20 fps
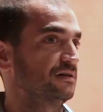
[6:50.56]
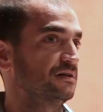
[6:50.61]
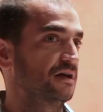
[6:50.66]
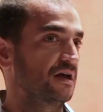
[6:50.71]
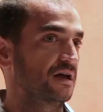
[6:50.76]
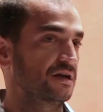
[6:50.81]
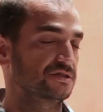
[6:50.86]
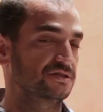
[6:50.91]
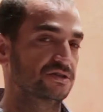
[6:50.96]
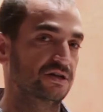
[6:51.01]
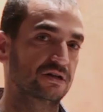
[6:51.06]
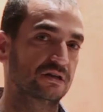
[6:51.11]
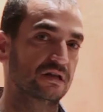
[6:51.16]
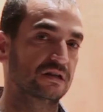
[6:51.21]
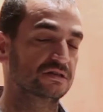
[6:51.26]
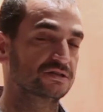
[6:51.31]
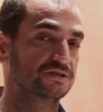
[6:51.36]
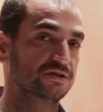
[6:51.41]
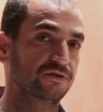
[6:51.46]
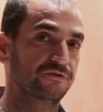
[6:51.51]

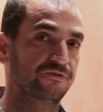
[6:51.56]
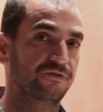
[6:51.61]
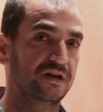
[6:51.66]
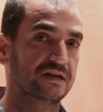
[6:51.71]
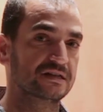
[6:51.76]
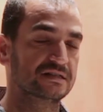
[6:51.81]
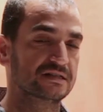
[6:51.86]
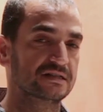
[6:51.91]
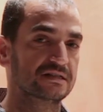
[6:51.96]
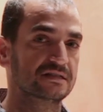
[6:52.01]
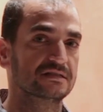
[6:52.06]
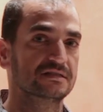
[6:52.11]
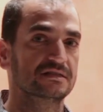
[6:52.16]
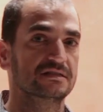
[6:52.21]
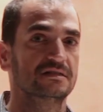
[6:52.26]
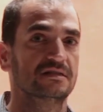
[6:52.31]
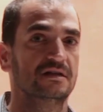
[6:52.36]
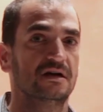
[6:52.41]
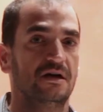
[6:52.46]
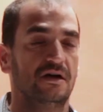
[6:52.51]
external
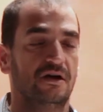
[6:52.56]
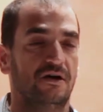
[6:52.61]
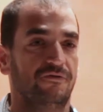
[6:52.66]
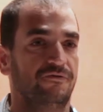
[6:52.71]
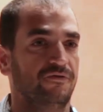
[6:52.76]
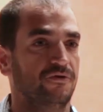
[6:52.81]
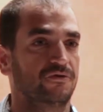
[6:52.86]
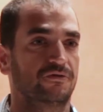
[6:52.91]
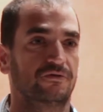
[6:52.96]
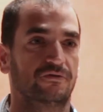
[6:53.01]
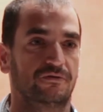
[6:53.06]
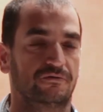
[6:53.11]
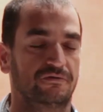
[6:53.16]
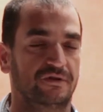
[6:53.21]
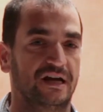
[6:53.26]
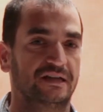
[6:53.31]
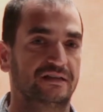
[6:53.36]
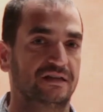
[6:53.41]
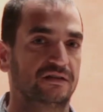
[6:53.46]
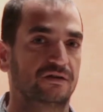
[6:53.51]
surfaces for
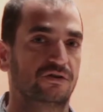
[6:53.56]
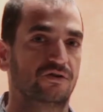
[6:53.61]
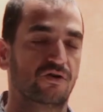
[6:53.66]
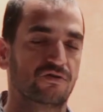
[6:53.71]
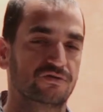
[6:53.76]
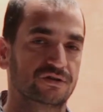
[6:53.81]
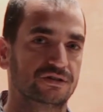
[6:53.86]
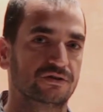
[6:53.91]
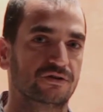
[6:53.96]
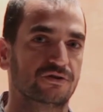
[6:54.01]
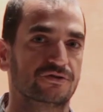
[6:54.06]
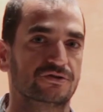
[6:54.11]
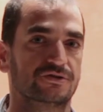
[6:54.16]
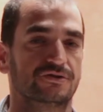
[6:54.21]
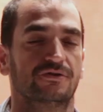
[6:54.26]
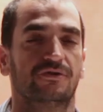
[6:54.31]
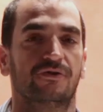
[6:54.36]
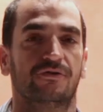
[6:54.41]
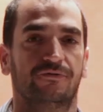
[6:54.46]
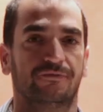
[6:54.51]
creating
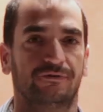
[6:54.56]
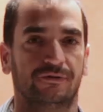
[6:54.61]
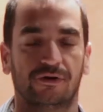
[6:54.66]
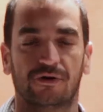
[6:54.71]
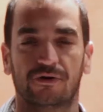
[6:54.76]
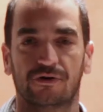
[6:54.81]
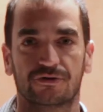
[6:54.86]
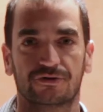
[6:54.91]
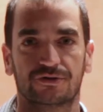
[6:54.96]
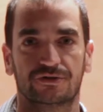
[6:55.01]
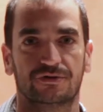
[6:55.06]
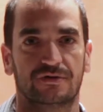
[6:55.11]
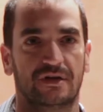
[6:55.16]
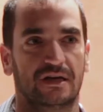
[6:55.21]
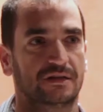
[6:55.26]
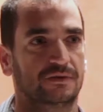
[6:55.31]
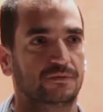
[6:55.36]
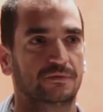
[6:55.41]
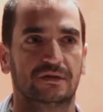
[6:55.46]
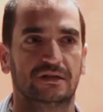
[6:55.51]
corridors, floors
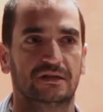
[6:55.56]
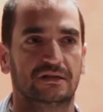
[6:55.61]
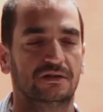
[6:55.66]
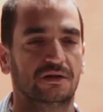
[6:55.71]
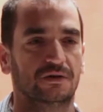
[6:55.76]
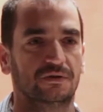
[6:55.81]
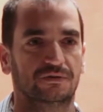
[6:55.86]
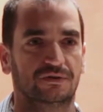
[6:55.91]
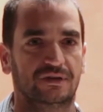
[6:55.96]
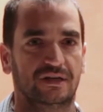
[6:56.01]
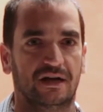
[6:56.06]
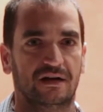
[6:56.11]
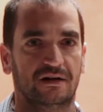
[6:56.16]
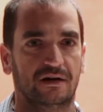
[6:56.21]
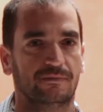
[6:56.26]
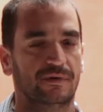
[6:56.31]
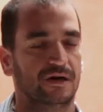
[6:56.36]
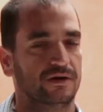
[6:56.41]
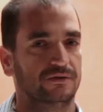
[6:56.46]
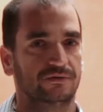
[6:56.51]
that we don't care
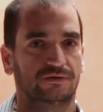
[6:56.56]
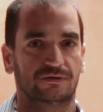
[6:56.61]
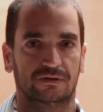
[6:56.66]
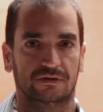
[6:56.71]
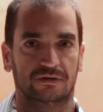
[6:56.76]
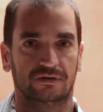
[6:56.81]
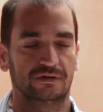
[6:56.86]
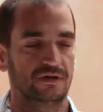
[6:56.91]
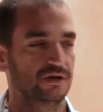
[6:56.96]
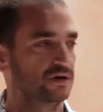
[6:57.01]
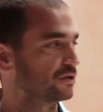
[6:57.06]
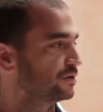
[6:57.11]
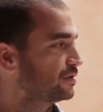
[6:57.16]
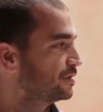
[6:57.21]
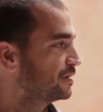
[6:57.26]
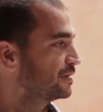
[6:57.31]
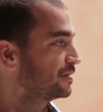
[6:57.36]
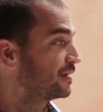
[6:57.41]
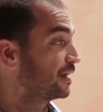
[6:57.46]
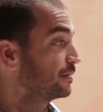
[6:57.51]
about dirt.
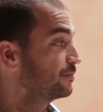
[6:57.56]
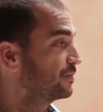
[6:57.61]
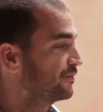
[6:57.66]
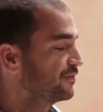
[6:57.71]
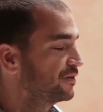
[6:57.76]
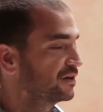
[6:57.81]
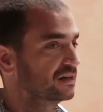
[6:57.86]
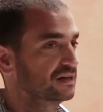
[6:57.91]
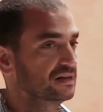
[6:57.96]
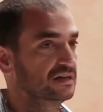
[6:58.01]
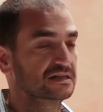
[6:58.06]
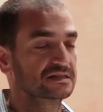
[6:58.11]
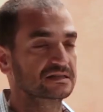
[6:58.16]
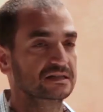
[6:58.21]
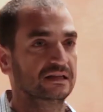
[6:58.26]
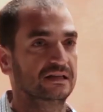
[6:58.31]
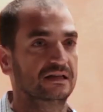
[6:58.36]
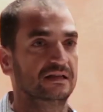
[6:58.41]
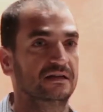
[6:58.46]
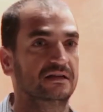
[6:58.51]
It can be very
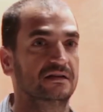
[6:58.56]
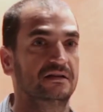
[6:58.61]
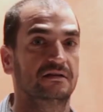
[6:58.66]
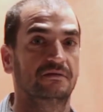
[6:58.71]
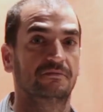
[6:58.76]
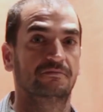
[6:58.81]
easily